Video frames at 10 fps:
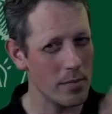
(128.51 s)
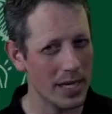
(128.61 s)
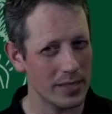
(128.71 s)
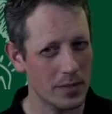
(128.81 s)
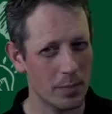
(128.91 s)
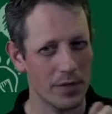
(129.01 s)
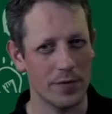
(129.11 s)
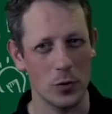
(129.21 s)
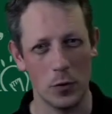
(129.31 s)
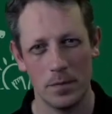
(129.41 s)
month
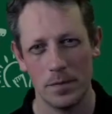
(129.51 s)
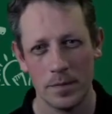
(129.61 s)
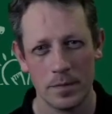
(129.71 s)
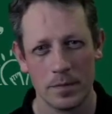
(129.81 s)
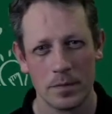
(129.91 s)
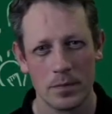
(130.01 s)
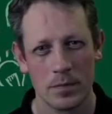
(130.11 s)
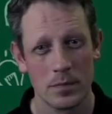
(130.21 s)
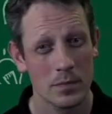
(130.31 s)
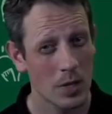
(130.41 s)
before.
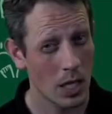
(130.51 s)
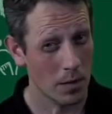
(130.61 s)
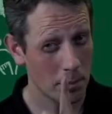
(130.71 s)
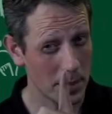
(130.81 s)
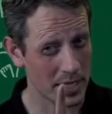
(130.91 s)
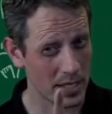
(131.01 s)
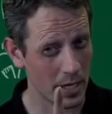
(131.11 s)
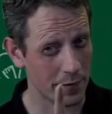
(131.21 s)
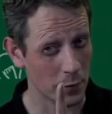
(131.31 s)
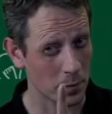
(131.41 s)
Be
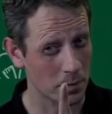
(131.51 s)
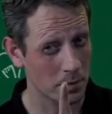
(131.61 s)
careful.